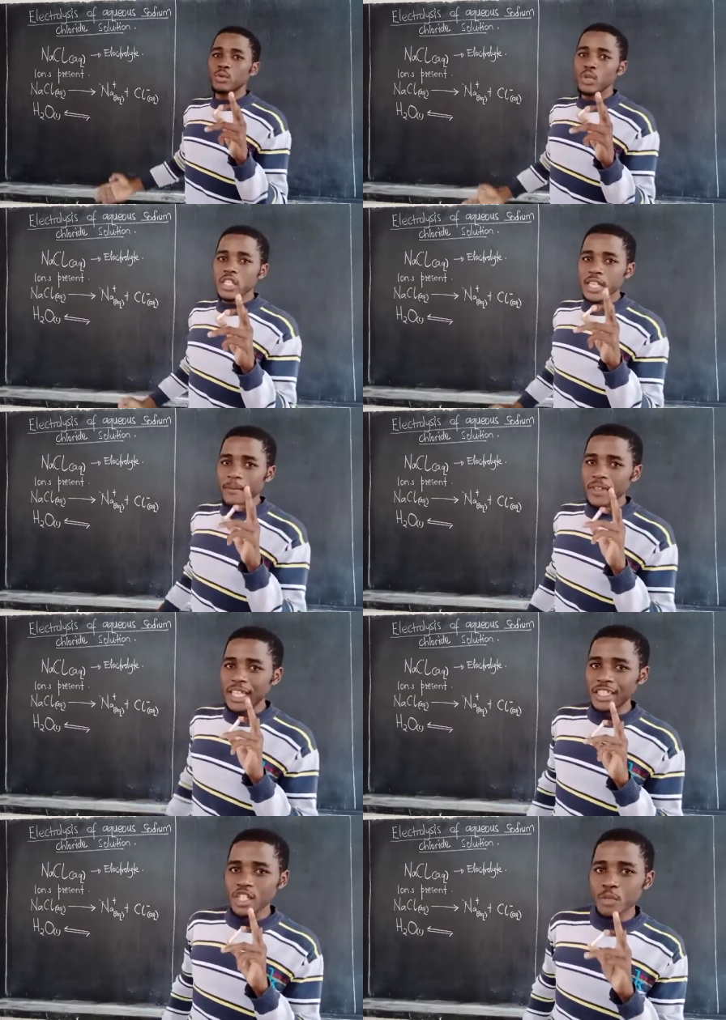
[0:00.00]
between something
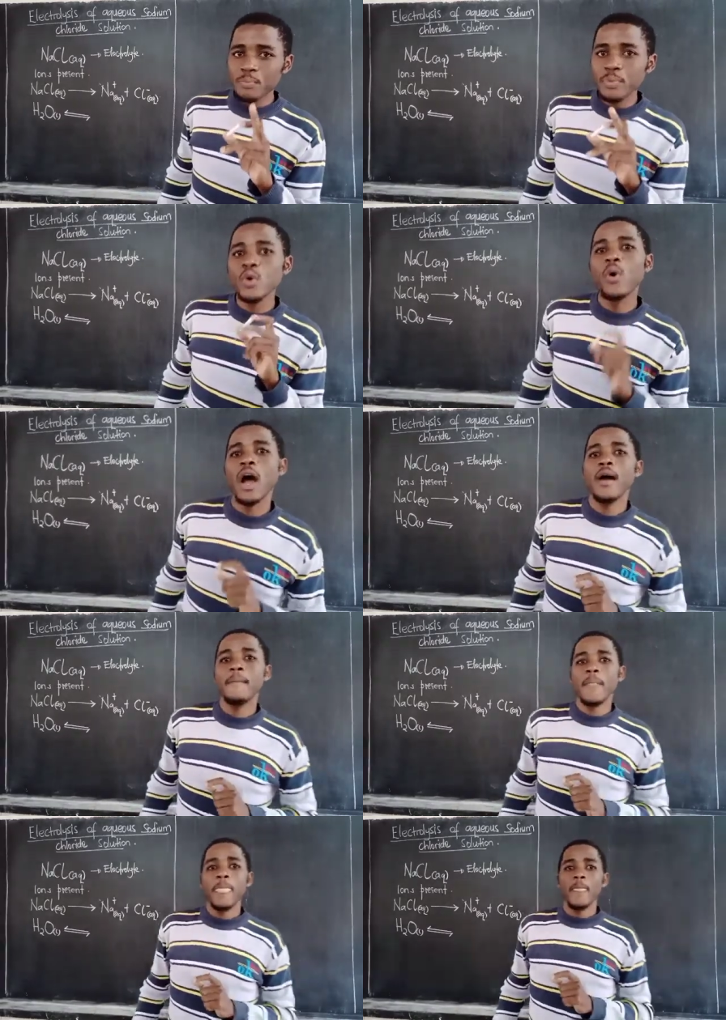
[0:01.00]
that is
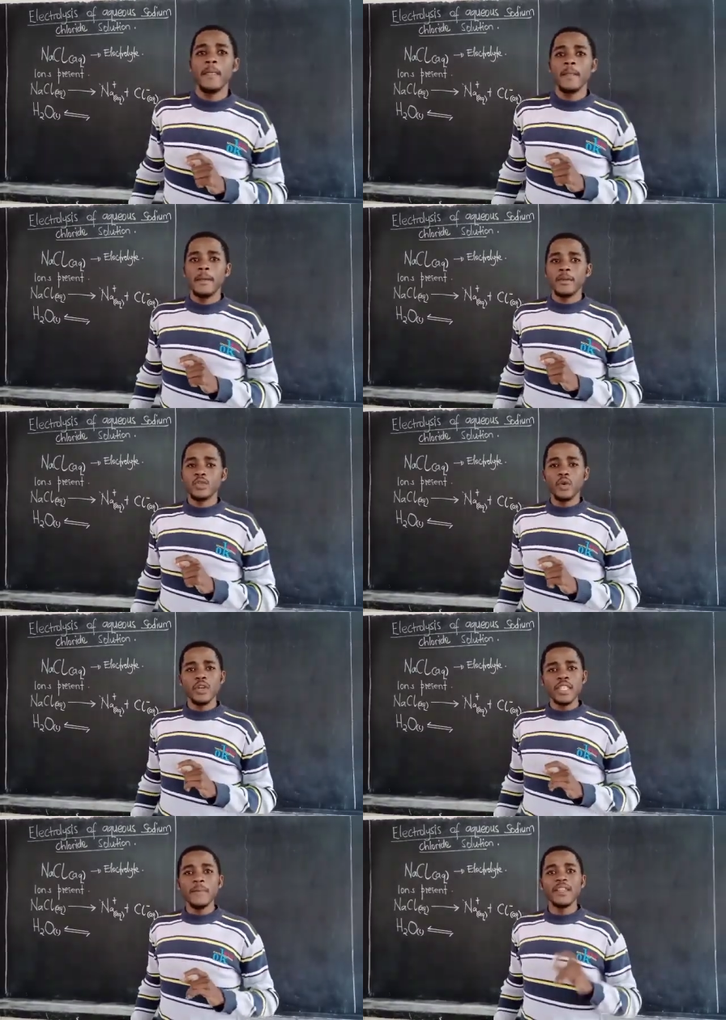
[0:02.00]

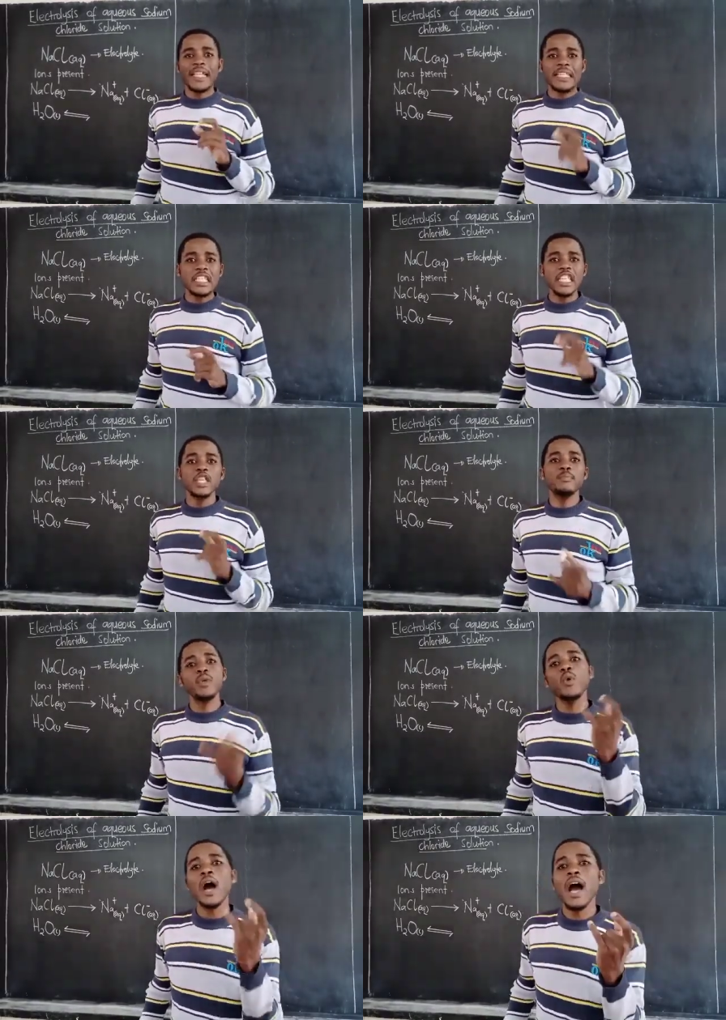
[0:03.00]
something that is
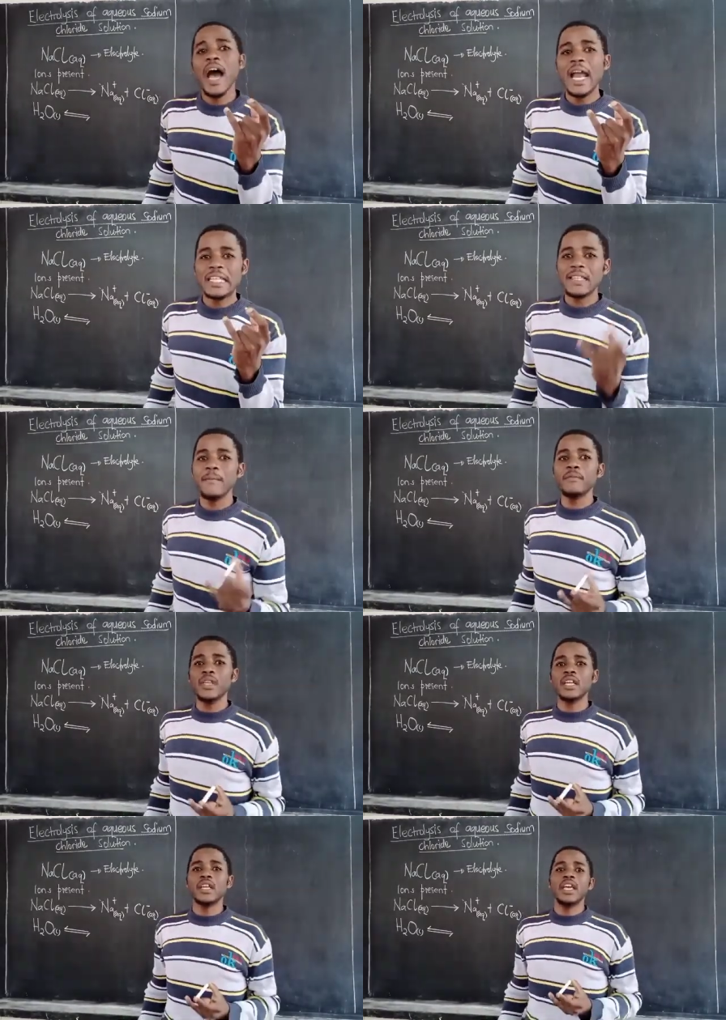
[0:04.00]
impure and
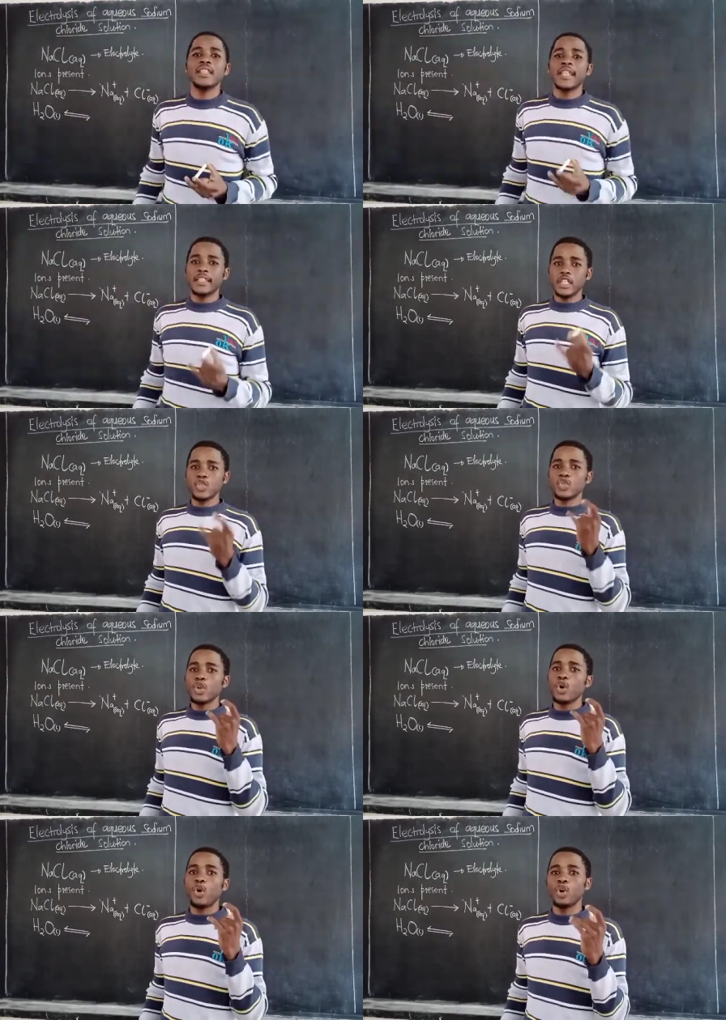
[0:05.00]
something that
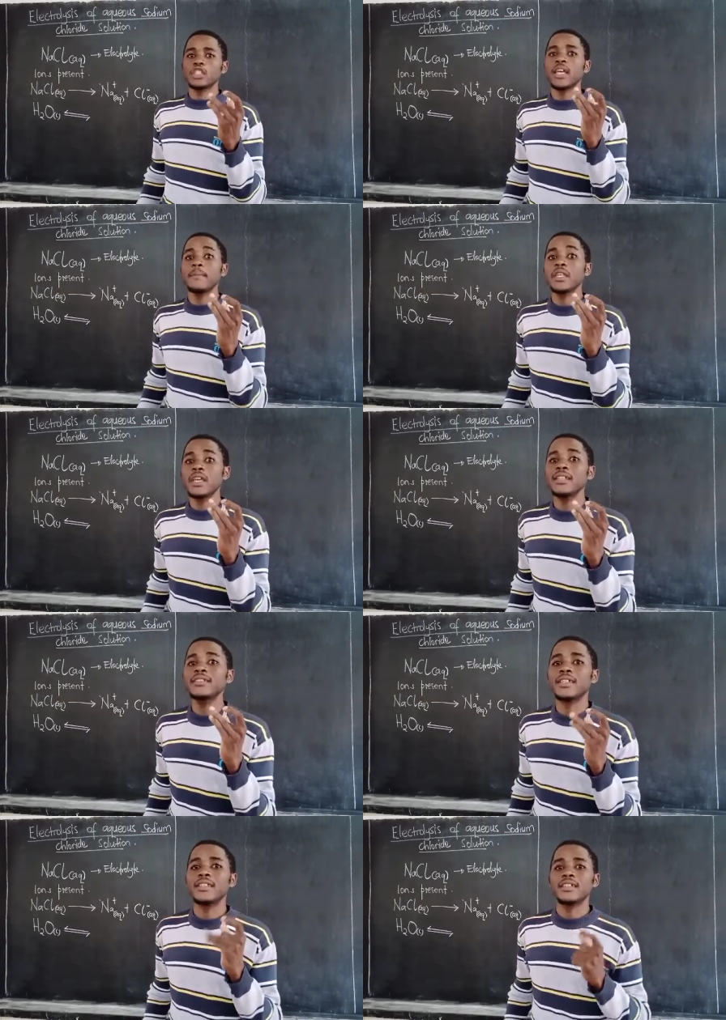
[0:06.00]
is
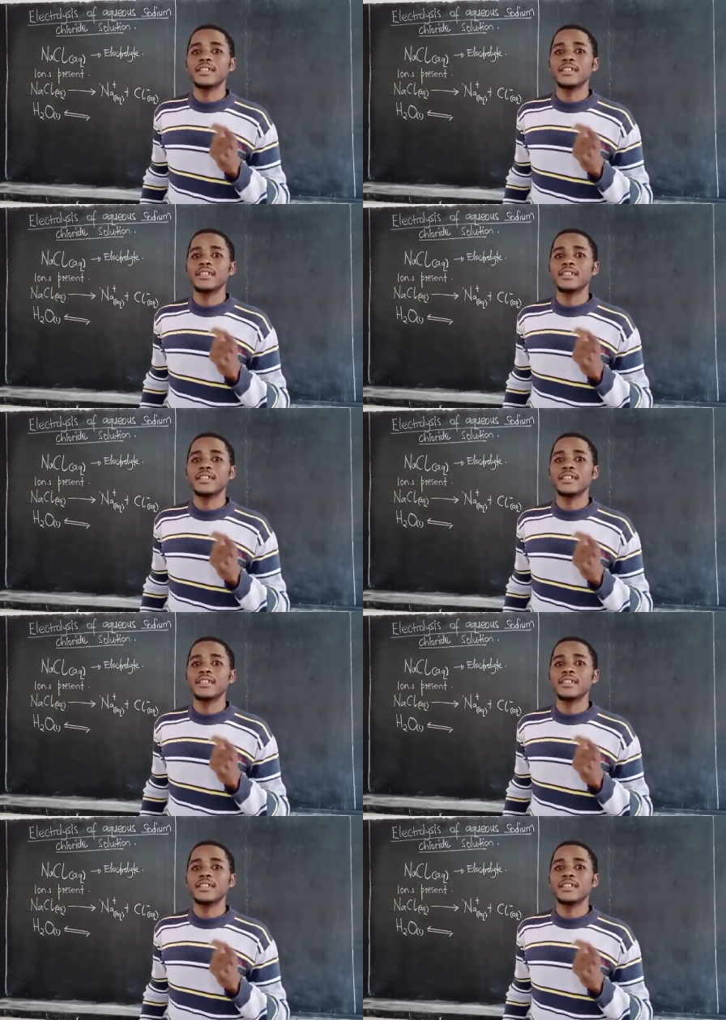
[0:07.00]
contaminated.